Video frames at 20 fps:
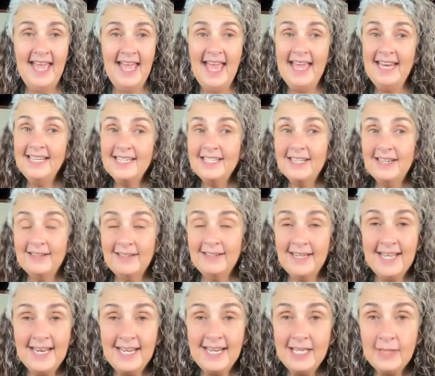and
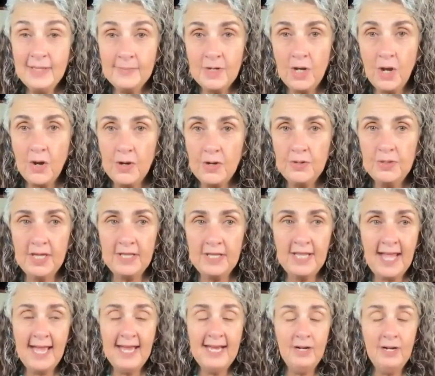letting them know
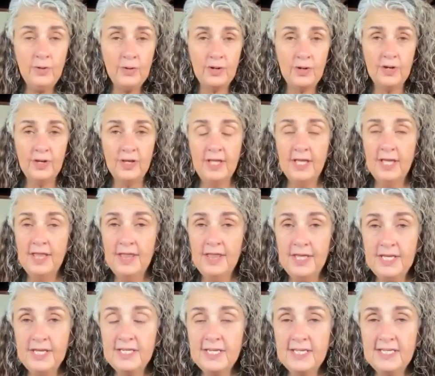that, hey, look,
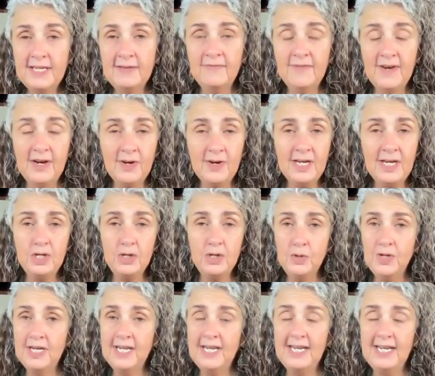this is a very
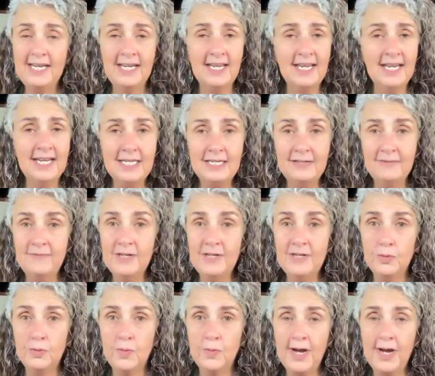unique
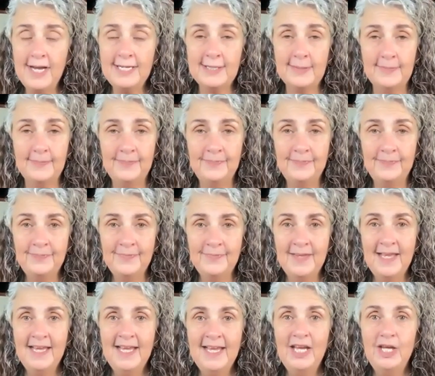individual item.
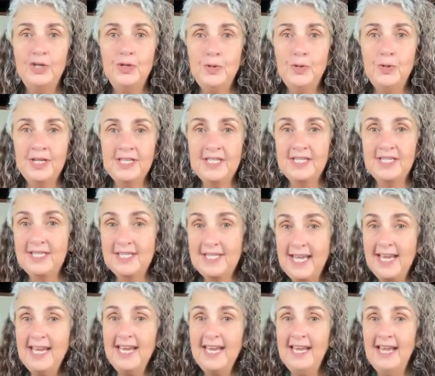You can
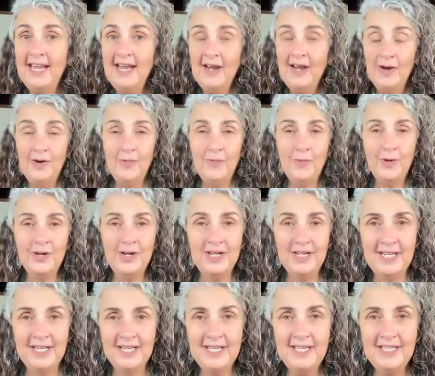see what
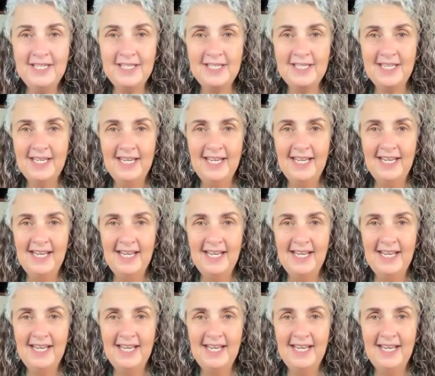it is.